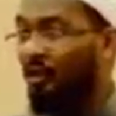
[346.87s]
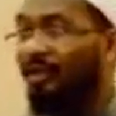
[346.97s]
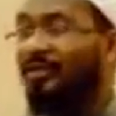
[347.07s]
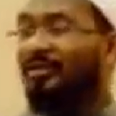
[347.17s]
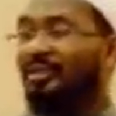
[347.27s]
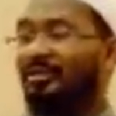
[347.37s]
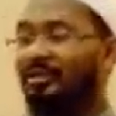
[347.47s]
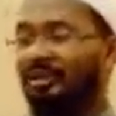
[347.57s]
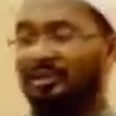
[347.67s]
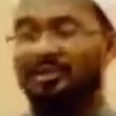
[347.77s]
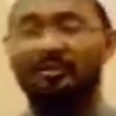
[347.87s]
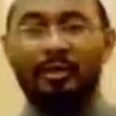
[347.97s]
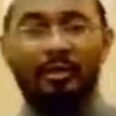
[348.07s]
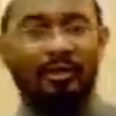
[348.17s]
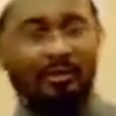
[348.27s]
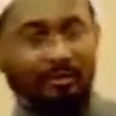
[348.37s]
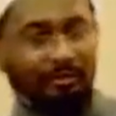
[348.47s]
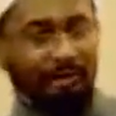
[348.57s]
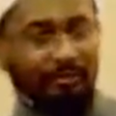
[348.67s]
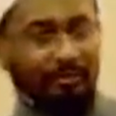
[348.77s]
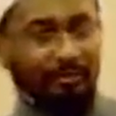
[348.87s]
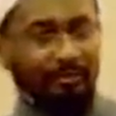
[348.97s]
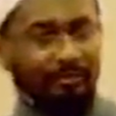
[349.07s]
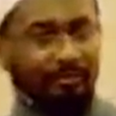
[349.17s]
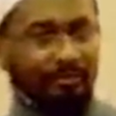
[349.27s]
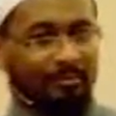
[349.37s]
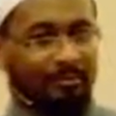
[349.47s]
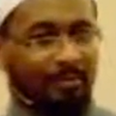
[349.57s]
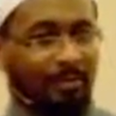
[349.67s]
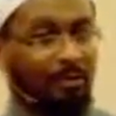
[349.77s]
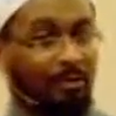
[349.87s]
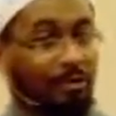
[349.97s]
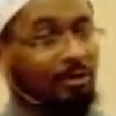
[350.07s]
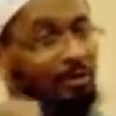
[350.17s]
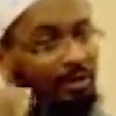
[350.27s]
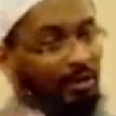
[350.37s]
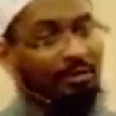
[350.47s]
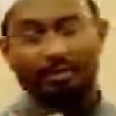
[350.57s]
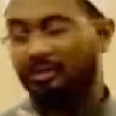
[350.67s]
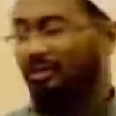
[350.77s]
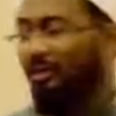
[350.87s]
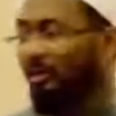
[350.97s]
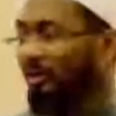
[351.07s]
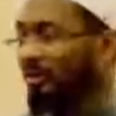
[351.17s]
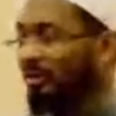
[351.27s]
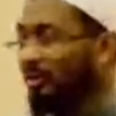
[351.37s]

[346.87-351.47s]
court not to testify against themselves. They're encouraged not to testify against